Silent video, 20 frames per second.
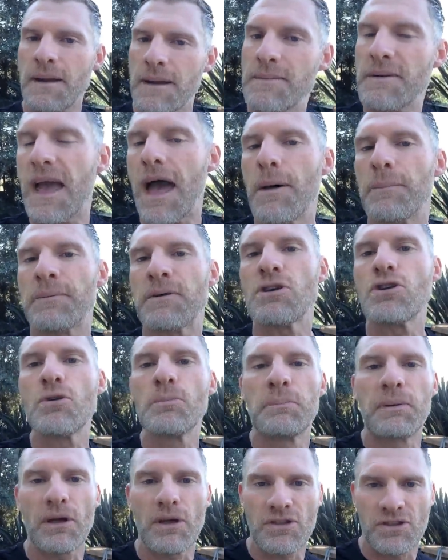maybe helping you
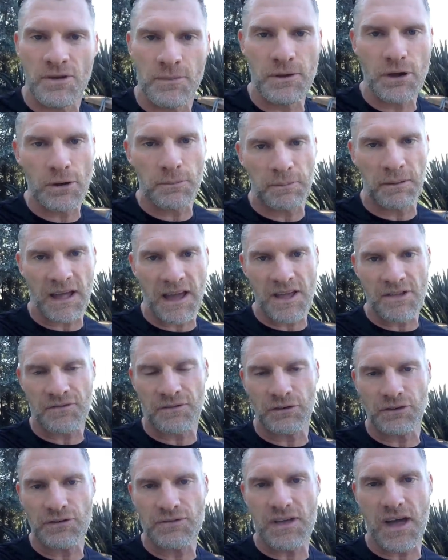build some of your plans
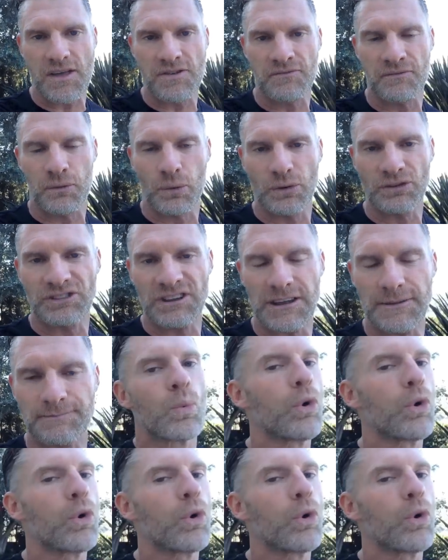for 2014.